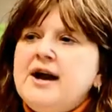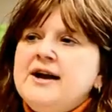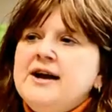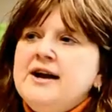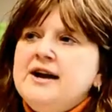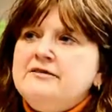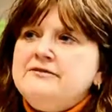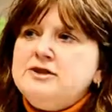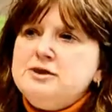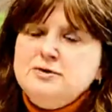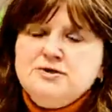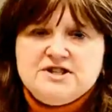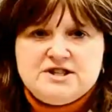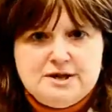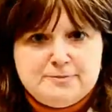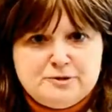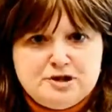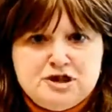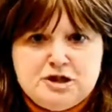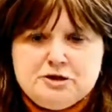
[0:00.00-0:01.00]
I have two
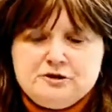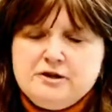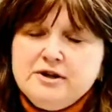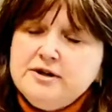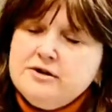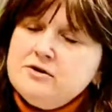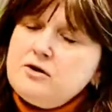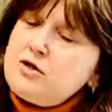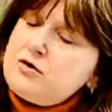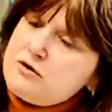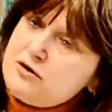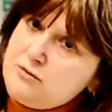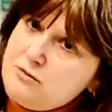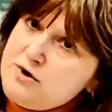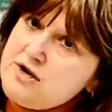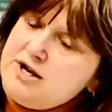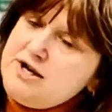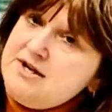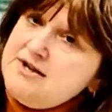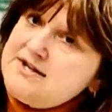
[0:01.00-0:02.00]
stepchildren and
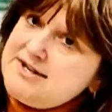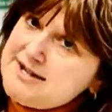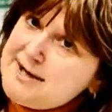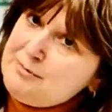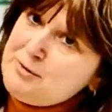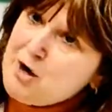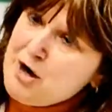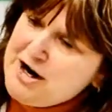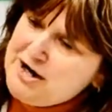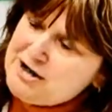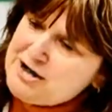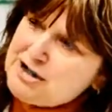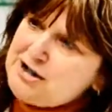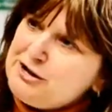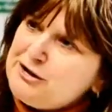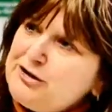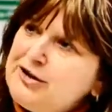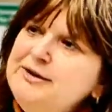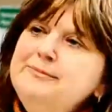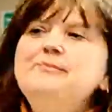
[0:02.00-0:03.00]
three
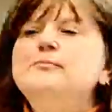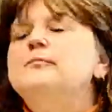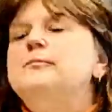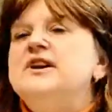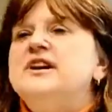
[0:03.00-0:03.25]
step-grandchildren,